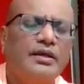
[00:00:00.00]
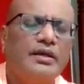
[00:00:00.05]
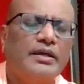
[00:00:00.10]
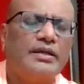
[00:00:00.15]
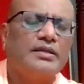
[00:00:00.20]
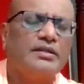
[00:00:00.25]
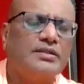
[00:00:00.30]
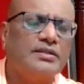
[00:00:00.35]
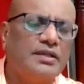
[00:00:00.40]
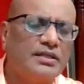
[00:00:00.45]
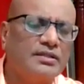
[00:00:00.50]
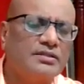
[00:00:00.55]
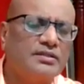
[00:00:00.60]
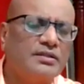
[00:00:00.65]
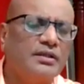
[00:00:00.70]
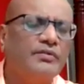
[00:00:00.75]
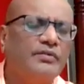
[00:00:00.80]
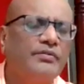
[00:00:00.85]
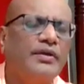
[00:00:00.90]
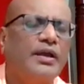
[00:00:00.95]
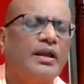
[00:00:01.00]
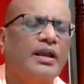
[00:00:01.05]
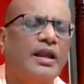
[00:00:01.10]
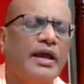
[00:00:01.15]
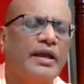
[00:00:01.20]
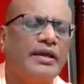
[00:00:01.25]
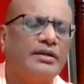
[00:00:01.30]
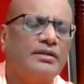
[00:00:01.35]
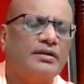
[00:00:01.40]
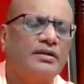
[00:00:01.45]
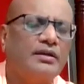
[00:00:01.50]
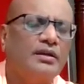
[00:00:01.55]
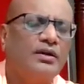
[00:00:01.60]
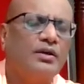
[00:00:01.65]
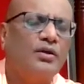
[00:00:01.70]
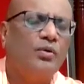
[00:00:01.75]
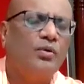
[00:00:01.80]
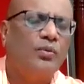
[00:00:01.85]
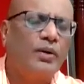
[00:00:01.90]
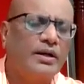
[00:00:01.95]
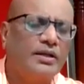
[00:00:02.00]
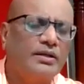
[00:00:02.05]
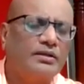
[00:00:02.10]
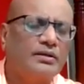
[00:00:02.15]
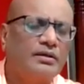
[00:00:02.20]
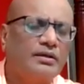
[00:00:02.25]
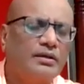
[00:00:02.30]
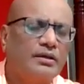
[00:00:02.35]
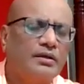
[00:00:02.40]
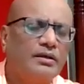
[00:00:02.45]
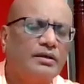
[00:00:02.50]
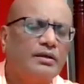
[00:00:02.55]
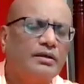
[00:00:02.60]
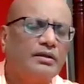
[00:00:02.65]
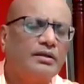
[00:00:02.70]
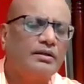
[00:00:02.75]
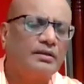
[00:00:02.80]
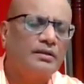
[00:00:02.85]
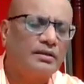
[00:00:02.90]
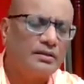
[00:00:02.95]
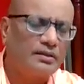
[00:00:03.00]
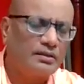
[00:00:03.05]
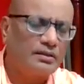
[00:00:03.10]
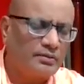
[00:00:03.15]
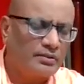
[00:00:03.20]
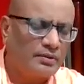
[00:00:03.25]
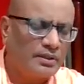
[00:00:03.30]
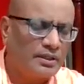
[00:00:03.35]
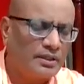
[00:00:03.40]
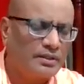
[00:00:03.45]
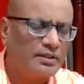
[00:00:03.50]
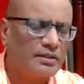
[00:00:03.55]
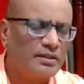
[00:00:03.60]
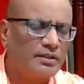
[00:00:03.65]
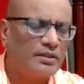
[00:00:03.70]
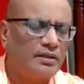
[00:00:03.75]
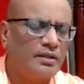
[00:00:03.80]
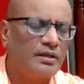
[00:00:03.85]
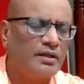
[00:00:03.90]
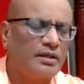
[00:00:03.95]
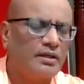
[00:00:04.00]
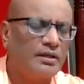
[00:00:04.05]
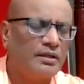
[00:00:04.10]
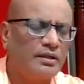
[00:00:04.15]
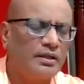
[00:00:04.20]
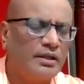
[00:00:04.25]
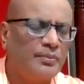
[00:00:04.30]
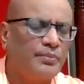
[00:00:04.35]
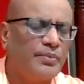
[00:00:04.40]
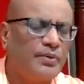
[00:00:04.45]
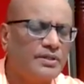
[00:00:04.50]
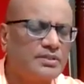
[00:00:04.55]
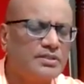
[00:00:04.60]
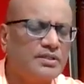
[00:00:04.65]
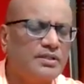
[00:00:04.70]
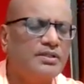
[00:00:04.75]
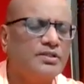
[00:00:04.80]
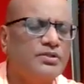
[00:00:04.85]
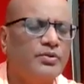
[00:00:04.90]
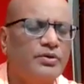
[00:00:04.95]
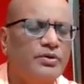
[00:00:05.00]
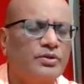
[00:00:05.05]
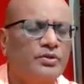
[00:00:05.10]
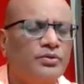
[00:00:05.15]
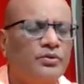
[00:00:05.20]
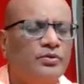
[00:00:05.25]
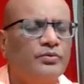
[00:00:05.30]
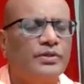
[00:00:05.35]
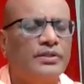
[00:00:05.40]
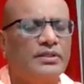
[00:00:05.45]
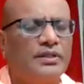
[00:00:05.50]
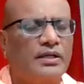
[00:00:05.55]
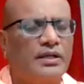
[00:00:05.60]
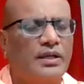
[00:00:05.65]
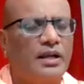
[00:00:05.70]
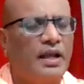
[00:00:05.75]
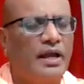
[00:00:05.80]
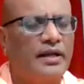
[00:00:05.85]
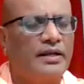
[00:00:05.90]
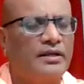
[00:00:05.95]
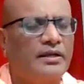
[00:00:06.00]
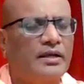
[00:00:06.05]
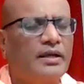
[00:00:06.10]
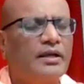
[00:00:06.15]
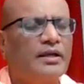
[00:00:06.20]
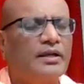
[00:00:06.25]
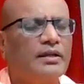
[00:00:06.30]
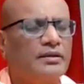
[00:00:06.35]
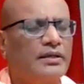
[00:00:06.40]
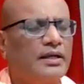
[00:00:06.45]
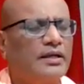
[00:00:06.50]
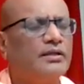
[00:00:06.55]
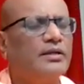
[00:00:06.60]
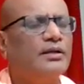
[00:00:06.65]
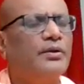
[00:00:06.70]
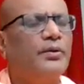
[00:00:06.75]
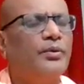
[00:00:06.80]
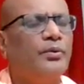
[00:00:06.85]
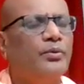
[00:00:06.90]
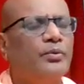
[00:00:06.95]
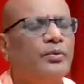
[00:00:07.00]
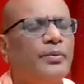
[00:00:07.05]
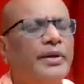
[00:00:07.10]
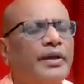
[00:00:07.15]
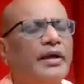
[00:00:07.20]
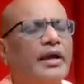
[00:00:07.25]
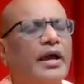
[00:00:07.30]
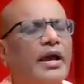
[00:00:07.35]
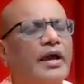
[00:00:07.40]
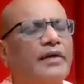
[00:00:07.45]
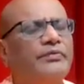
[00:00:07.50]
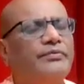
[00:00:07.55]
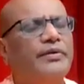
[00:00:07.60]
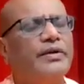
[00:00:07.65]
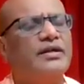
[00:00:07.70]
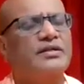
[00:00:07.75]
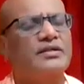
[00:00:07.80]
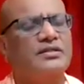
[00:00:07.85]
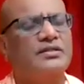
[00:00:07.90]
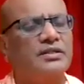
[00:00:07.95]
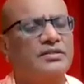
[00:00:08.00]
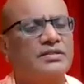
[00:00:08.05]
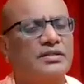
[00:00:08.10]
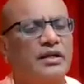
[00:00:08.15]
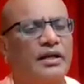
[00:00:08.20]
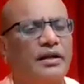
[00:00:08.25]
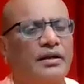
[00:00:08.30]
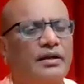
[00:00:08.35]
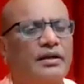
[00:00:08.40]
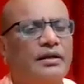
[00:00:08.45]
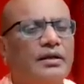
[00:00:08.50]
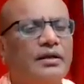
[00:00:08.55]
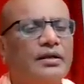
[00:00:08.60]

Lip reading: It is just giving light. What that a person is going to do with that light, that in no way affects the sun.